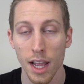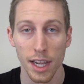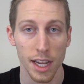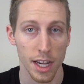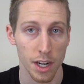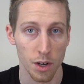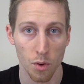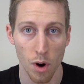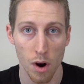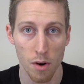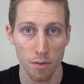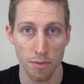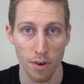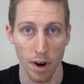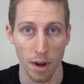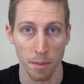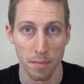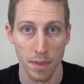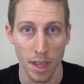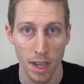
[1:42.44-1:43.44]
can grow
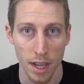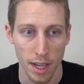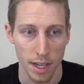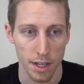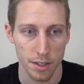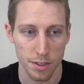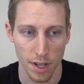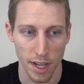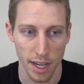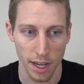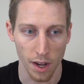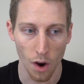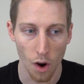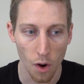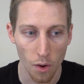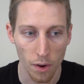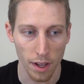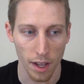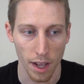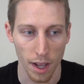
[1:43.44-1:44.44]
from. Is
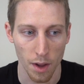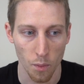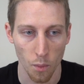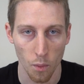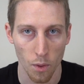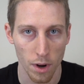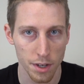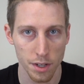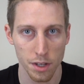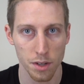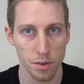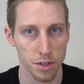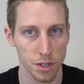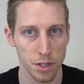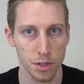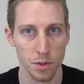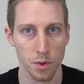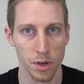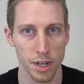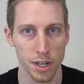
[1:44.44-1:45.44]
okay, what do you
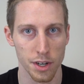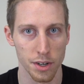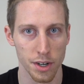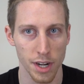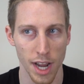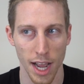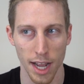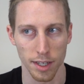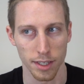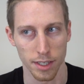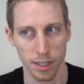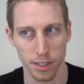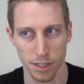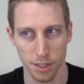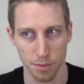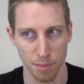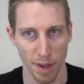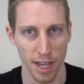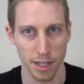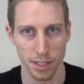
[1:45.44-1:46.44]
do when you're not just
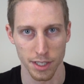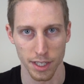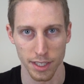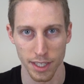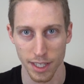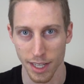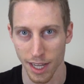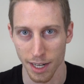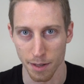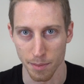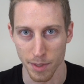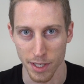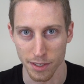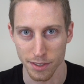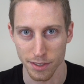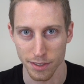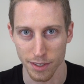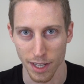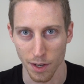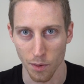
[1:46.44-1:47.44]
smashing the
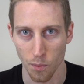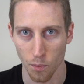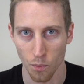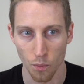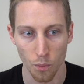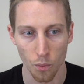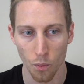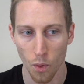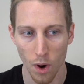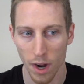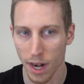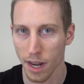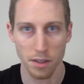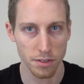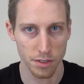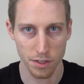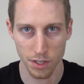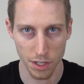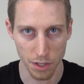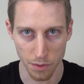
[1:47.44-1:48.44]
enemies? What
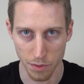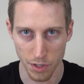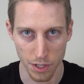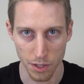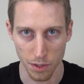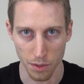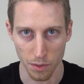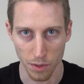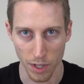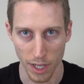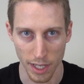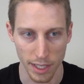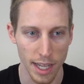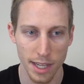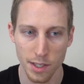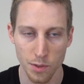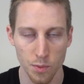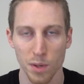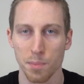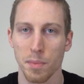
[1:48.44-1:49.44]
else do you do?
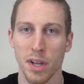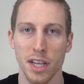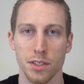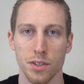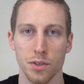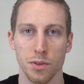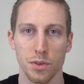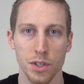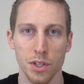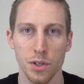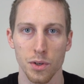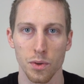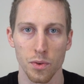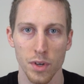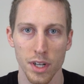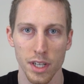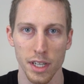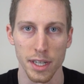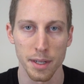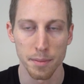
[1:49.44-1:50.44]
That's what makes you you,
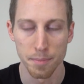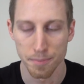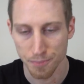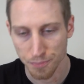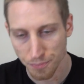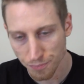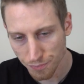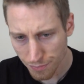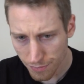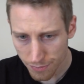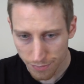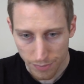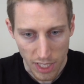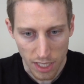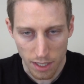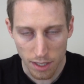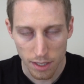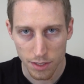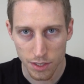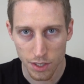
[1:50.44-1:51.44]
really.
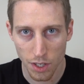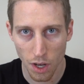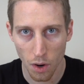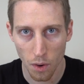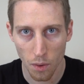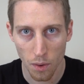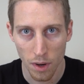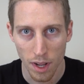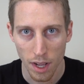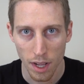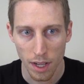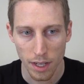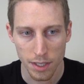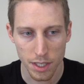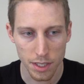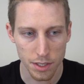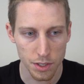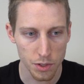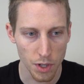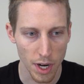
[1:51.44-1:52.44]
So
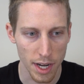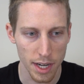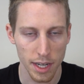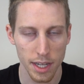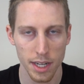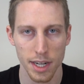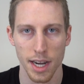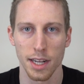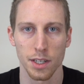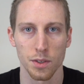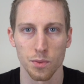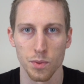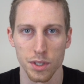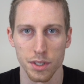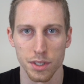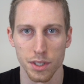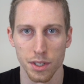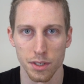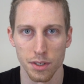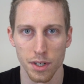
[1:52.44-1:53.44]
just try to connect
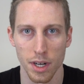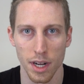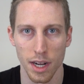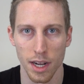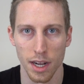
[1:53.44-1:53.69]
with your